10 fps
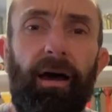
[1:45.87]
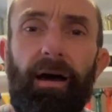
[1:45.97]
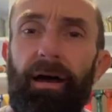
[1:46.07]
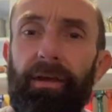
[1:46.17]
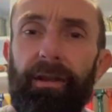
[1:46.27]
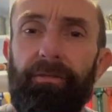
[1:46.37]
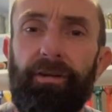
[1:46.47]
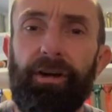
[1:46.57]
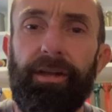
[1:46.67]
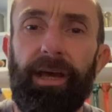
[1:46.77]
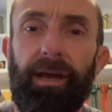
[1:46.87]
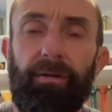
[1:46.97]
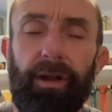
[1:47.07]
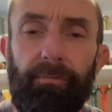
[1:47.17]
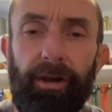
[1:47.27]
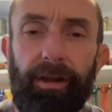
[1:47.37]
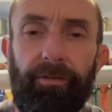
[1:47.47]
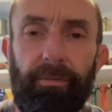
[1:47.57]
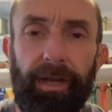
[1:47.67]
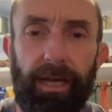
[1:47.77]
And then the third day, when I'm ready for
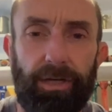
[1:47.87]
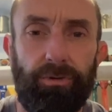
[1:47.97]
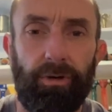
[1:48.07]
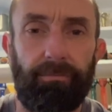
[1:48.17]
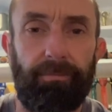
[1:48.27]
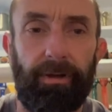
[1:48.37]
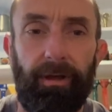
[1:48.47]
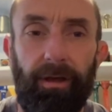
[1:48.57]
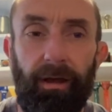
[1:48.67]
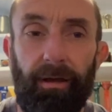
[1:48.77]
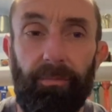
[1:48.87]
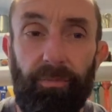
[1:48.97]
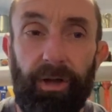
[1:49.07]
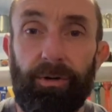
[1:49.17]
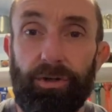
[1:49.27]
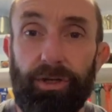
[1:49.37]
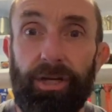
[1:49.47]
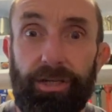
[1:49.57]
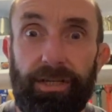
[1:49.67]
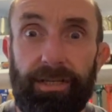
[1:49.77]
my next run, I'm pretty much
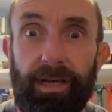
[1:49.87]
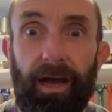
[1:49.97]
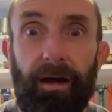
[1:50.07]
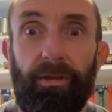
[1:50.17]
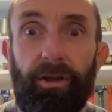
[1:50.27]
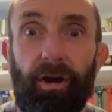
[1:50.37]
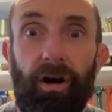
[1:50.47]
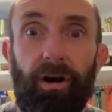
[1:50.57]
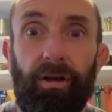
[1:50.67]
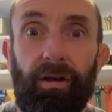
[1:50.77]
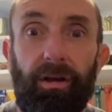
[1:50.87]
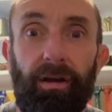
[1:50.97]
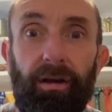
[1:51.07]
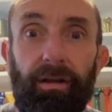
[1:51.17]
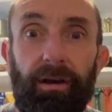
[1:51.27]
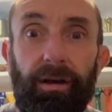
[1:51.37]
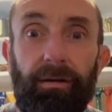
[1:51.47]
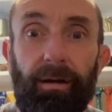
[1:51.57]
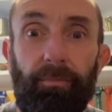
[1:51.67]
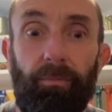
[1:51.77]
itching to get out the door, and
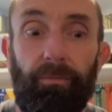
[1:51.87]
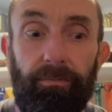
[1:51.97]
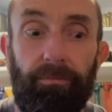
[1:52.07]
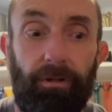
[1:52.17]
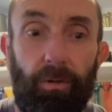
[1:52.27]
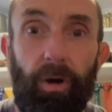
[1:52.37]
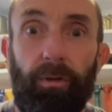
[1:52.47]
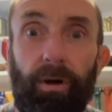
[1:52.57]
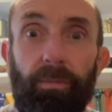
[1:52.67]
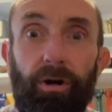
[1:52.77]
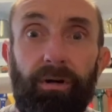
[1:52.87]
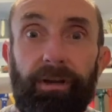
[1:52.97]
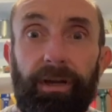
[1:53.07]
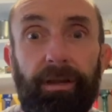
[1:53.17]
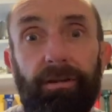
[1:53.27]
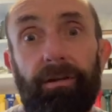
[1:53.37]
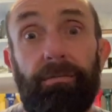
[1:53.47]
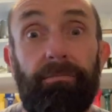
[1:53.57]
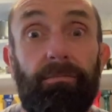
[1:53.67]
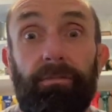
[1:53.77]
I'm quite well motivated.
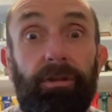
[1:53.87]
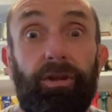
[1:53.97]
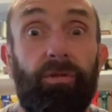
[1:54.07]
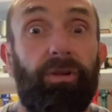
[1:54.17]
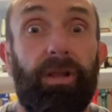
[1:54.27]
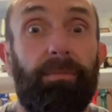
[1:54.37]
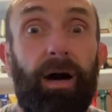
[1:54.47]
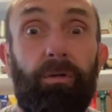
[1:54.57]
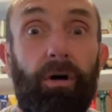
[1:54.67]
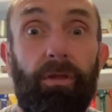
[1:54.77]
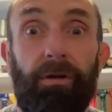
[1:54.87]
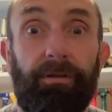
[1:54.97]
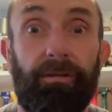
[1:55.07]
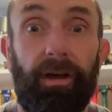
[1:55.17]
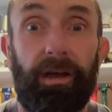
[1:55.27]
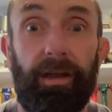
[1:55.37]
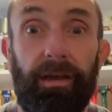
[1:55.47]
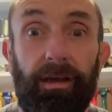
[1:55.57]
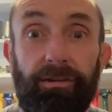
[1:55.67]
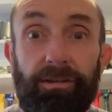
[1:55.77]
Don't really matter what the weather's like,
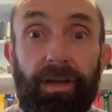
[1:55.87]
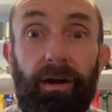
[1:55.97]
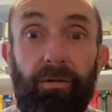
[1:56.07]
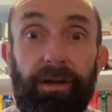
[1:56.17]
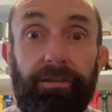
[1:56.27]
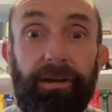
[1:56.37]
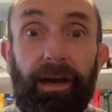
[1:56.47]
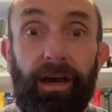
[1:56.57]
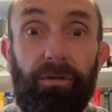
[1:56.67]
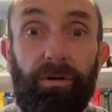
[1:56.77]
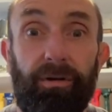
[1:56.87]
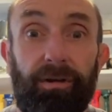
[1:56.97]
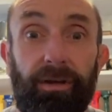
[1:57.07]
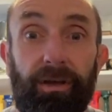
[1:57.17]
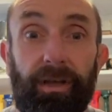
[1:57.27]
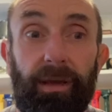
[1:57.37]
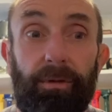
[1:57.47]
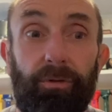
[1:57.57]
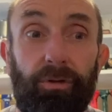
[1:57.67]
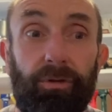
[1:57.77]
I just can't wait to get out and get my
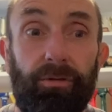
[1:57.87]
run done.